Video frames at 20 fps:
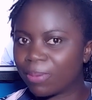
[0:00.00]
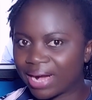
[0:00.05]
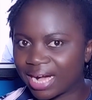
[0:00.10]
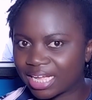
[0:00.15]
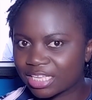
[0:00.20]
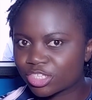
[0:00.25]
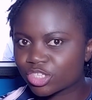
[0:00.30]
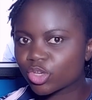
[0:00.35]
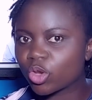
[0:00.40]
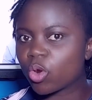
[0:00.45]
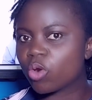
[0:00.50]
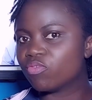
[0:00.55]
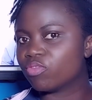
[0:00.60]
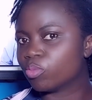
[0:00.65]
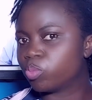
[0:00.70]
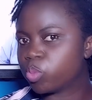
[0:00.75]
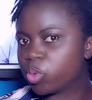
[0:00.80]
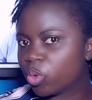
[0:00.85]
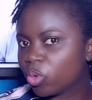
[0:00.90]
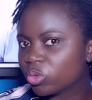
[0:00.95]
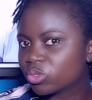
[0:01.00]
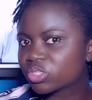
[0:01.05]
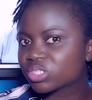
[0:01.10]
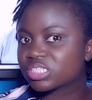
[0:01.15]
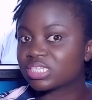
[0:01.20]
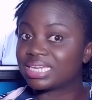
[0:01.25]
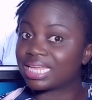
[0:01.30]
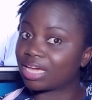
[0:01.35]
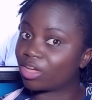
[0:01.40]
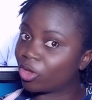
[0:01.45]
parts of a
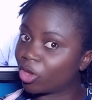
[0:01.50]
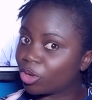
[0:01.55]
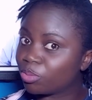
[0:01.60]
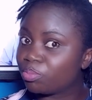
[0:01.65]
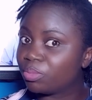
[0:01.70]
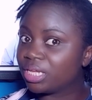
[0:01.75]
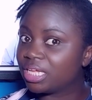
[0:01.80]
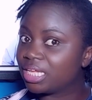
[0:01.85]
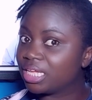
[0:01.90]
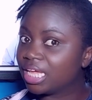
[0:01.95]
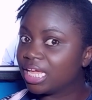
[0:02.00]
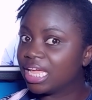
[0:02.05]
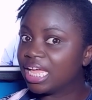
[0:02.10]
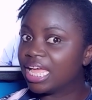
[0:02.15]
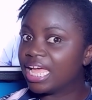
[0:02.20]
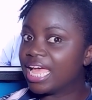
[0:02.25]
post that got me,